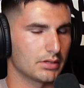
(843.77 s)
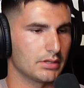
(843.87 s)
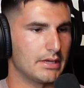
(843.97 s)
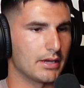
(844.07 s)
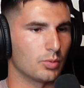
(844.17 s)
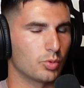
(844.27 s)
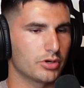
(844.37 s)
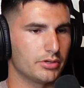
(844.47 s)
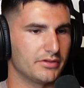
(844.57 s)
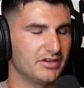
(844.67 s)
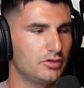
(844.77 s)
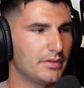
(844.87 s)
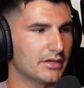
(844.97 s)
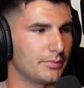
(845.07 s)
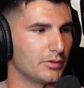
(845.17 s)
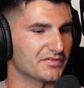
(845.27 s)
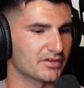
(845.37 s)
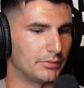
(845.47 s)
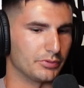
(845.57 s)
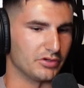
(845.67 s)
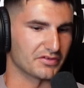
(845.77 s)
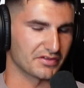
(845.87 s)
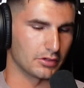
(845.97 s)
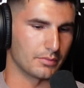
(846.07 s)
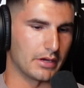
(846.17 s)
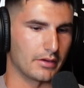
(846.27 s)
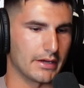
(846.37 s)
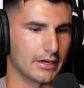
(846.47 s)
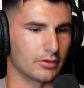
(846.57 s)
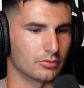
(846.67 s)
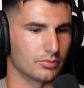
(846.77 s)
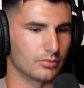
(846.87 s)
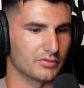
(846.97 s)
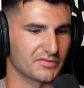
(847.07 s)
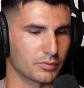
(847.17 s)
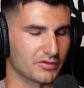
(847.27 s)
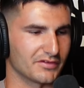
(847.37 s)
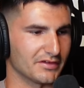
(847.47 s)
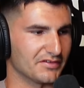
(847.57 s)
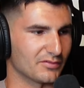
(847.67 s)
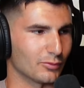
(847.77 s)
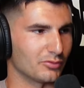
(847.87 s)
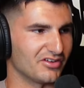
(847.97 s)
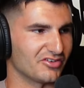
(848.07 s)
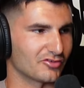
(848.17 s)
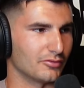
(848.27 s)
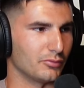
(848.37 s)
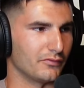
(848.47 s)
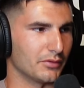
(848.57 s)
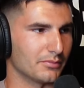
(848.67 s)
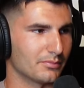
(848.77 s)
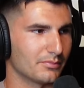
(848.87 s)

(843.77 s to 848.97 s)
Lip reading: Yeah. Didn't you make a post a couple of years ago about how sprinting is a rotational movement?